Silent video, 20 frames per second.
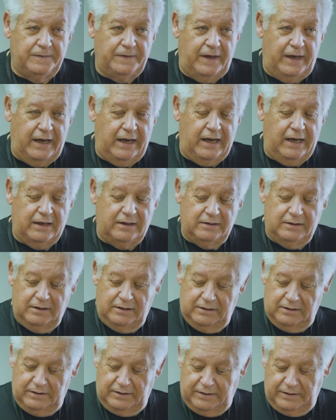And
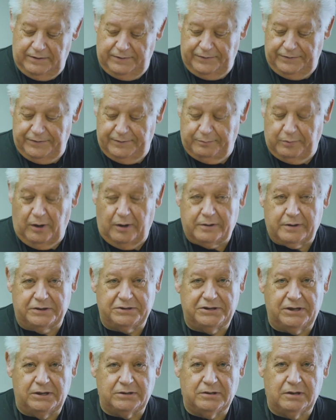the broker
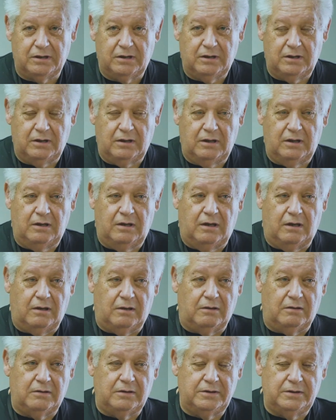says,
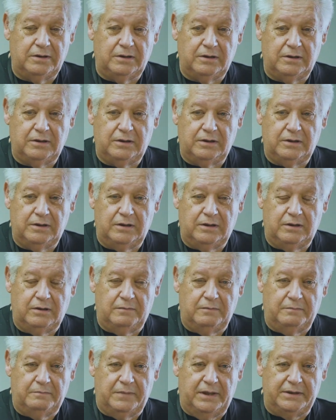oh,
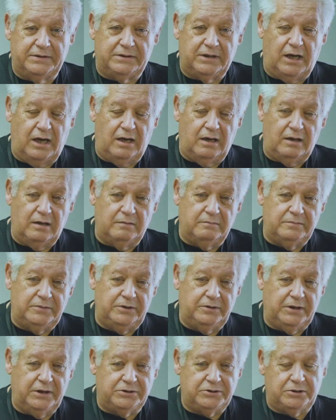by the time
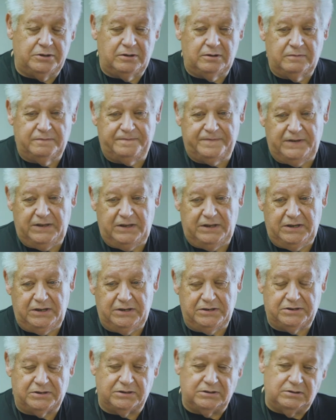you get your
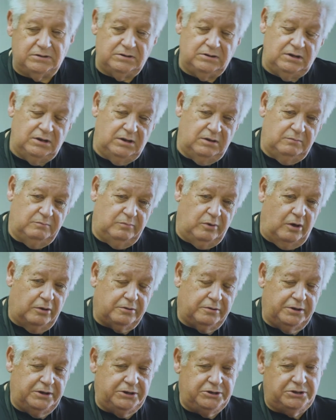fees and
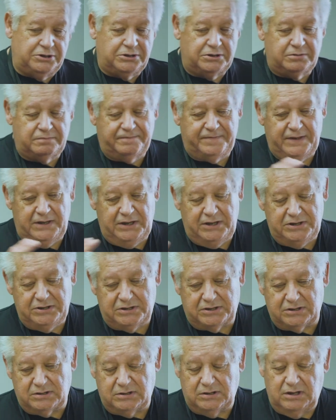brokerage
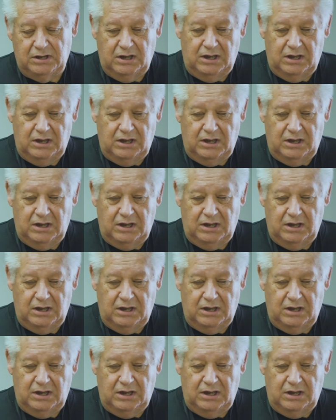fees and